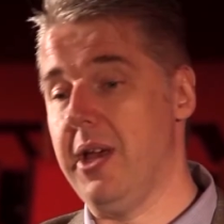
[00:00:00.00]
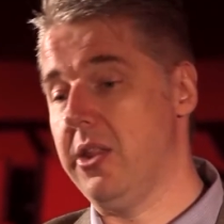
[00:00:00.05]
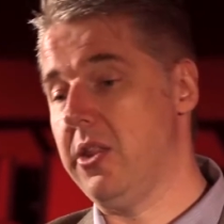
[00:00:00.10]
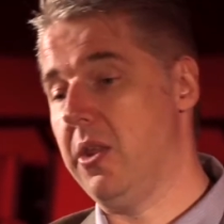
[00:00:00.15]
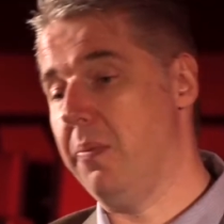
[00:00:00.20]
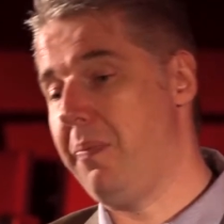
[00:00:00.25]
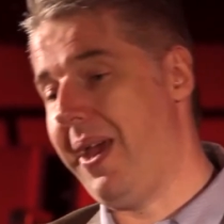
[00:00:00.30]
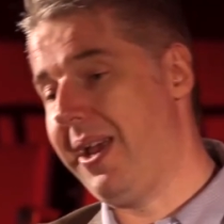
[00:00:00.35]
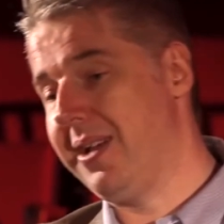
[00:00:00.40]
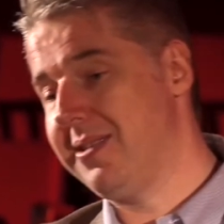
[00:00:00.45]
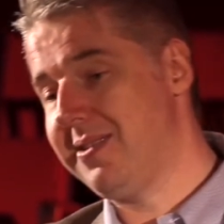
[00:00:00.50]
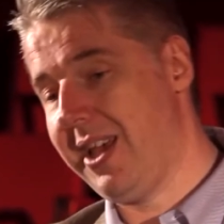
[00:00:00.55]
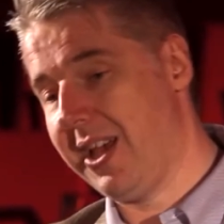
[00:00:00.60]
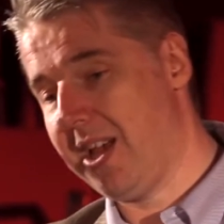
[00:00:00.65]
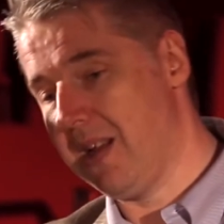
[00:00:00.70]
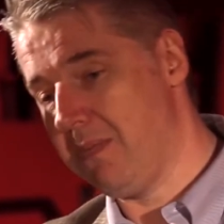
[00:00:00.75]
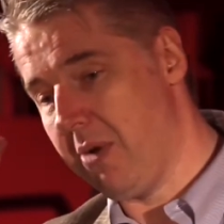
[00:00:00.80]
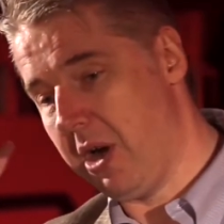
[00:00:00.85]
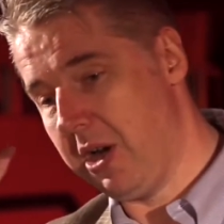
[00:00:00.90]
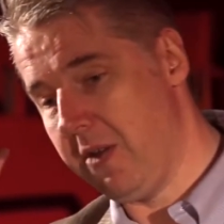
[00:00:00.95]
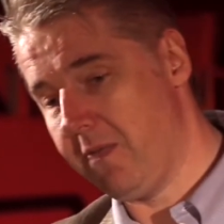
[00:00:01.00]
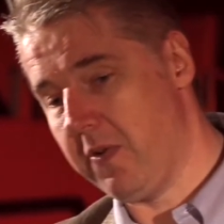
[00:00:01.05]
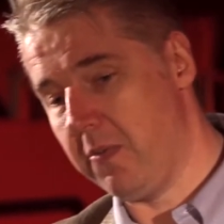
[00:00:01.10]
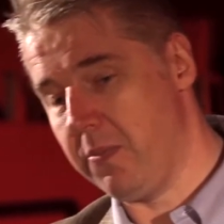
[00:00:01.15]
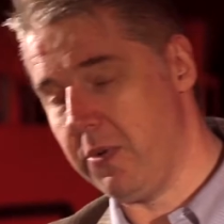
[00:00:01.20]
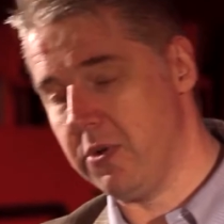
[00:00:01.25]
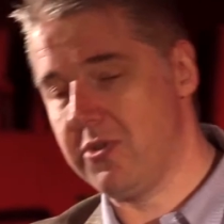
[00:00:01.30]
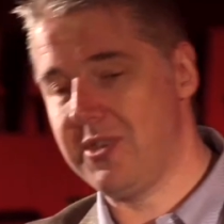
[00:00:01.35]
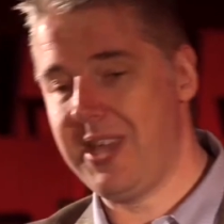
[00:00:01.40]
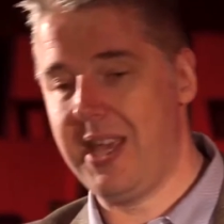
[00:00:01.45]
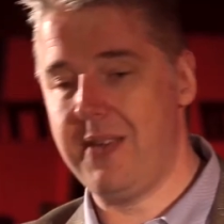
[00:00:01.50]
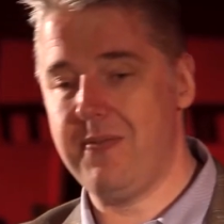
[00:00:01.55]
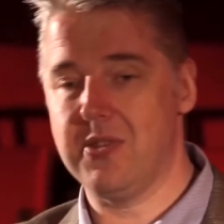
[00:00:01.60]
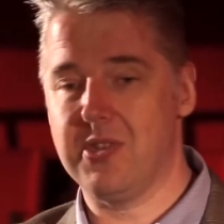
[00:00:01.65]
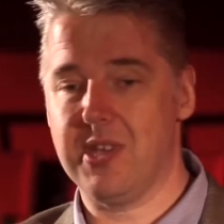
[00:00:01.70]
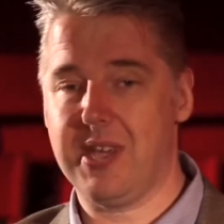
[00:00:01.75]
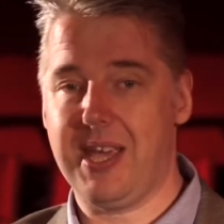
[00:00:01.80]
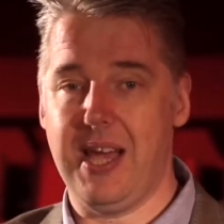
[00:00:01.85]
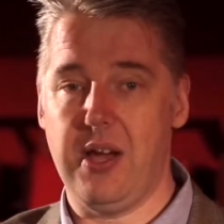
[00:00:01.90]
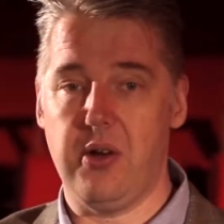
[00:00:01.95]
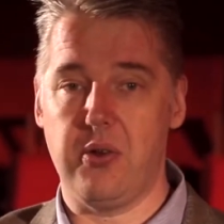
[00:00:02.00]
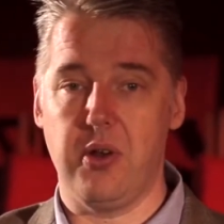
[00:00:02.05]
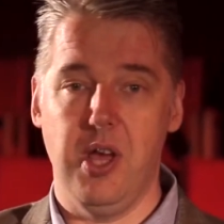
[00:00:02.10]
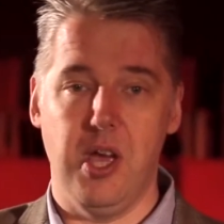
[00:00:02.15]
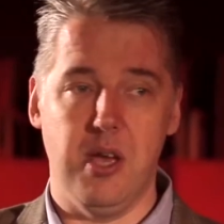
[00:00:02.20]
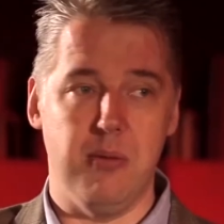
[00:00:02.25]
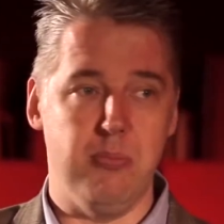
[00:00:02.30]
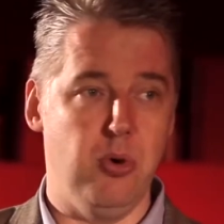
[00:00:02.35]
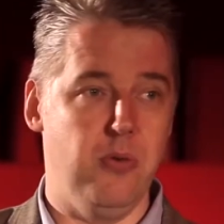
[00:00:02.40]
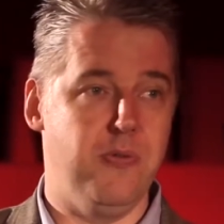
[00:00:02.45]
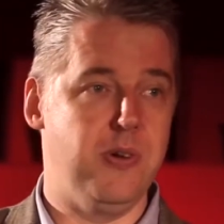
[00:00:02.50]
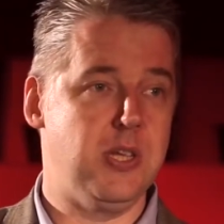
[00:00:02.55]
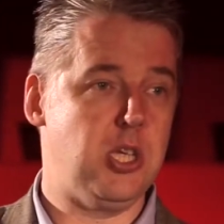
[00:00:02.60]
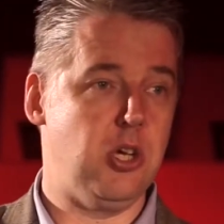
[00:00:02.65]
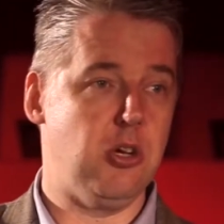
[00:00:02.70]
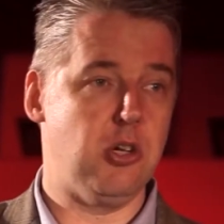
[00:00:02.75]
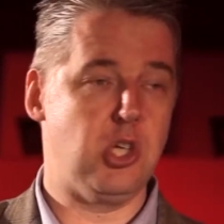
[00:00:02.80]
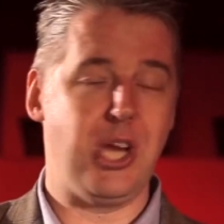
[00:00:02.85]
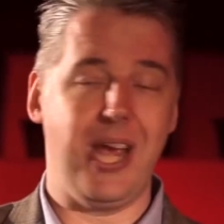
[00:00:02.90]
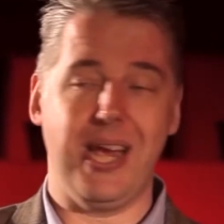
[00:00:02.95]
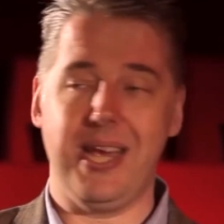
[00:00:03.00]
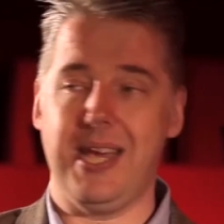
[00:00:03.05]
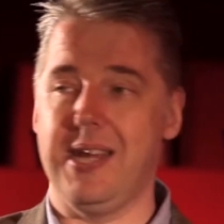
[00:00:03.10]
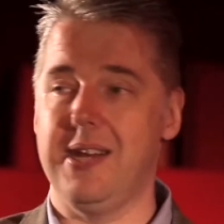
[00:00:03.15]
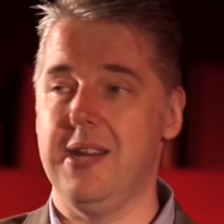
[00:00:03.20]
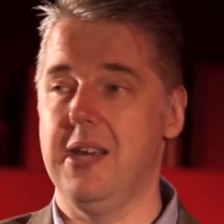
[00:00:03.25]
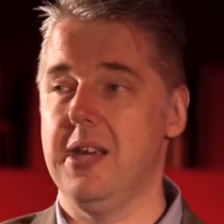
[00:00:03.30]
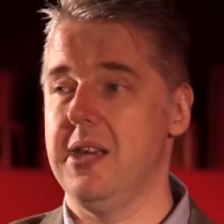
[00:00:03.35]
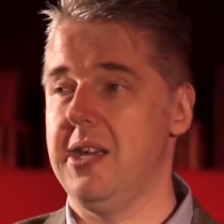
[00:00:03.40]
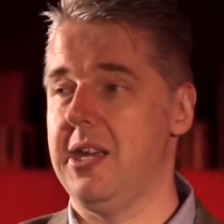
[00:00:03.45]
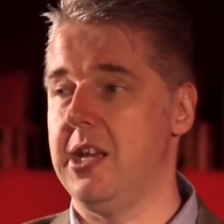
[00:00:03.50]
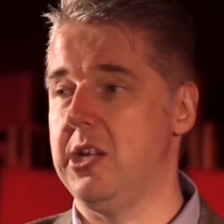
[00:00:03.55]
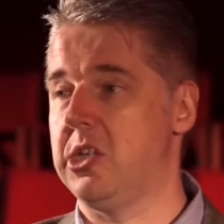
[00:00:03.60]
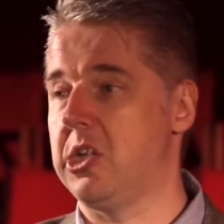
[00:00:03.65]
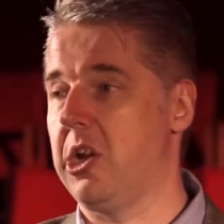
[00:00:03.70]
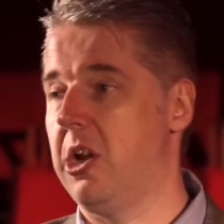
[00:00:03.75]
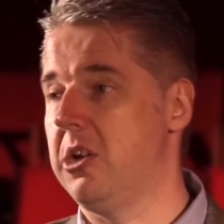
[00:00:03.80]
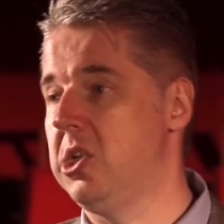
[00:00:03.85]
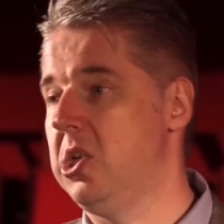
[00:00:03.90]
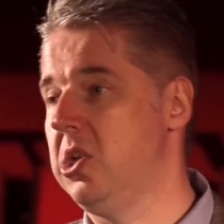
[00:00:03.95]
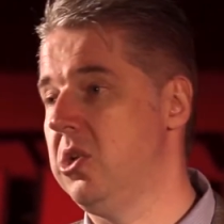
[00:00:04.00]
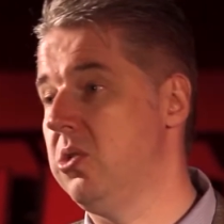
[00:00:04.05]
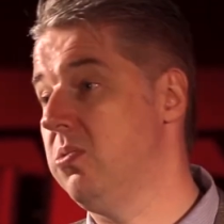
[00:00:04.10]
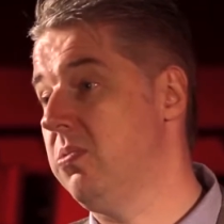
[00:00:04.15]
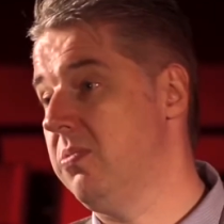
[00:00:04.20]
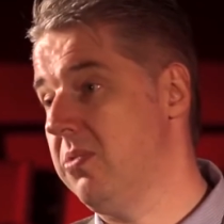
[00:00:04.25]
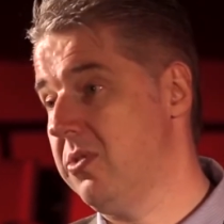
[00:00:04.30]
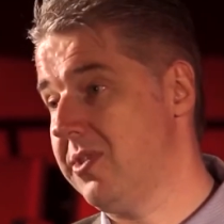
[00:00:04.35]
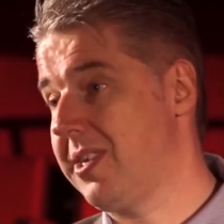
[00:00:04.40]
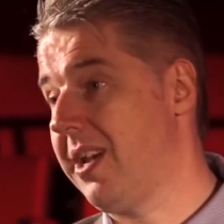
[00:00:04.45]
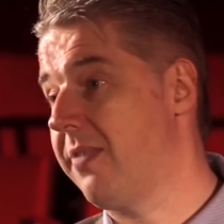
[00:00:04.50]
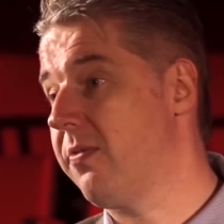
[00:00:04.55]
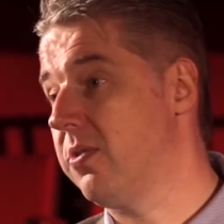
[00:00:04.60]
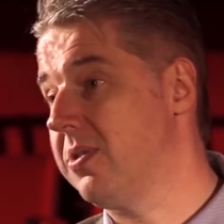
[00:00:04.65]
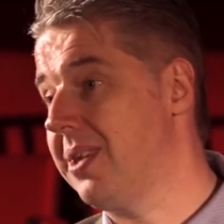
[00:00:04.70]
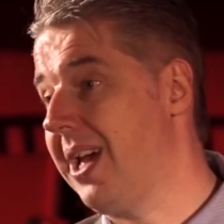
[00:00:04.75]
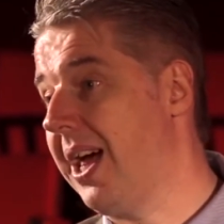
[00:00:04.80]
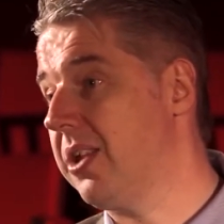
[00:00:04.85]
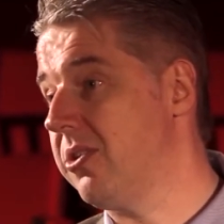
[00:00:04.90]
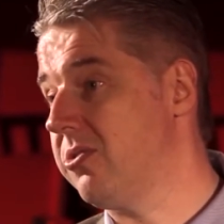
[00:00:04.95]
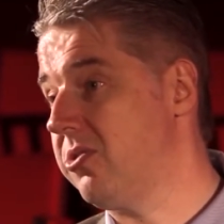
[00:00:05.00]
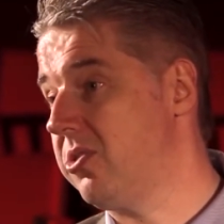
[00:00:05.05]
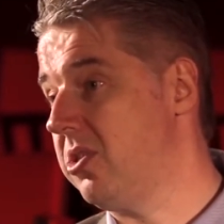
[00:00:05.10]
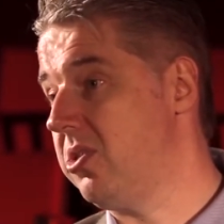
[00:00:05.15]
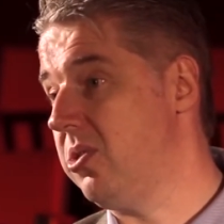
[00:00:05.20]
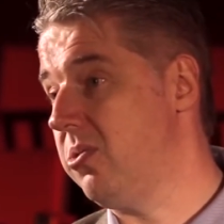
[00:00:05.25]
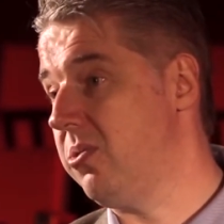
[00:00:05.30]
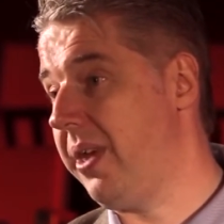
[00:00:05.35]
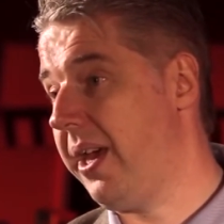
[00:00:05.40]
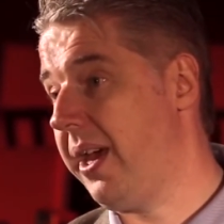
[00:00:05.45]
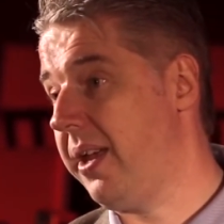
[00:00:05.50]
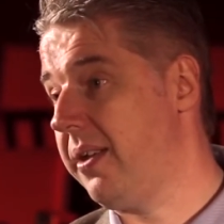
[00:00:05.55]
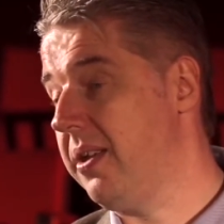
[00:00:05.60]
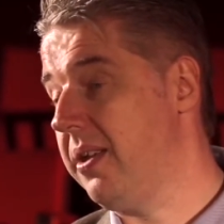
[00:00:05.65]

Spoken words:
The bank's taking money from your savings account, moving to your checking, and charging you several dollars to do that.